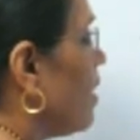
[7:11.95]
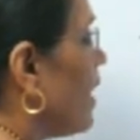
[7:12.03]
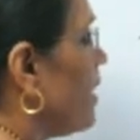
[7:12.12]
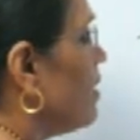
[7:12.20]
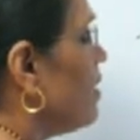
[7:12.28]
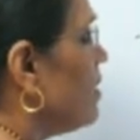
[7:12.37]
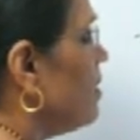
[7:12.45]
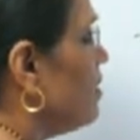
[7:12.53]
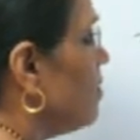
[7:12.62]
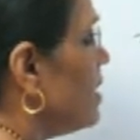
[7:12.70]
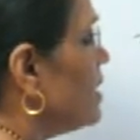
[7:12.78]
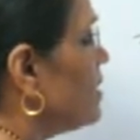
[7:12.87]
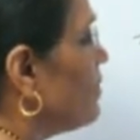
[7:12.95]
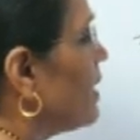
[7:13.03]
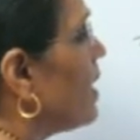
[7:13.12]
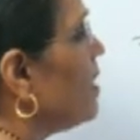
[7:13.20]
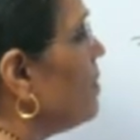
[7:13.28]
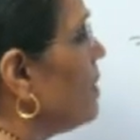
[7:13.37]
either
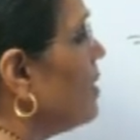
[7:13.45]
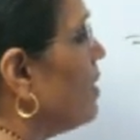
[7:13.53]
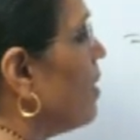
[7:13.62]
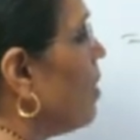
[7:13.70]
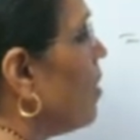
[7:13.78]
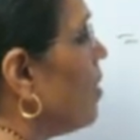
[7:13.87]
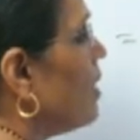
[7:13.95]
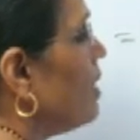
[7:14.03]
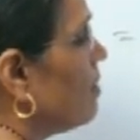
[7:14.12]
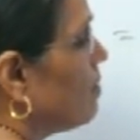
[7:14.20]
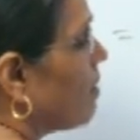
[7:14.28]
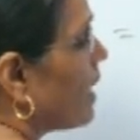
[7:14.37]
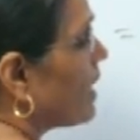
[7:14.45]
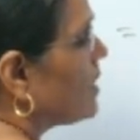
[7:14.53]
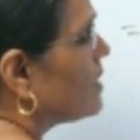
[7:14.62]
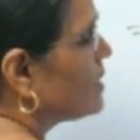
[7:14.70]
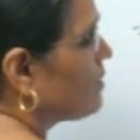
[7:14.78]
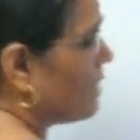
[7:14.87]
+1/2 or
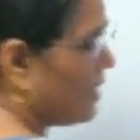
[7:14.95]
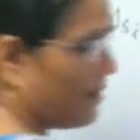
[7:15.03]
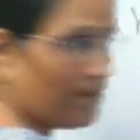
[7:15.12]
-1/2.